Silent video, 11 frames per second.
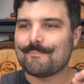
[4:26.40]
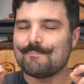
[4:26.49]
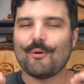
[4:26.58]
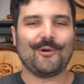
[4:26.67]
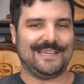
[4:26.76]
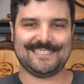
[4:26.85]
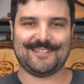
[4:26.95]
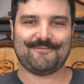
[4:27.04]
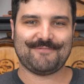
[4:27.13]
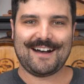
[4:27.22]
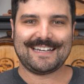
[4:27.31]
boy, is
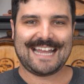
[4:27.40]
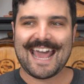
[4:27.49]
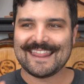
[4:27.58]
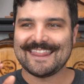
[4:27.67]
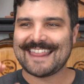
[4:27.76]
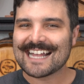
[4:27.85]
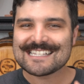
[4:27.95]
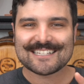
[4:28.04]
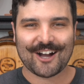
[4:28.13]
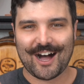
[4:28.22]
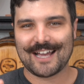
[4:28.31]
it fun. And that's
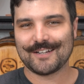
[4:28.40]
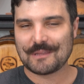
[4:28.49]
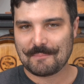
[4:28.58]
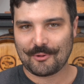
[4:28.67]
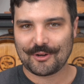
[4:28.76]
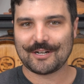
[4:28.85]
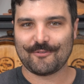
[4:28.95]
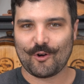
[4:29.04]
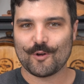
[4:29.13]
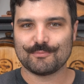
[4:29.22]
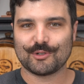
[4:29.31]
kind of the point of
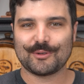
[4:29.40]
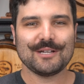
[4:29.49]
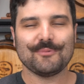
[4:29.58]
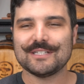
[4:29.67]
homebrewing.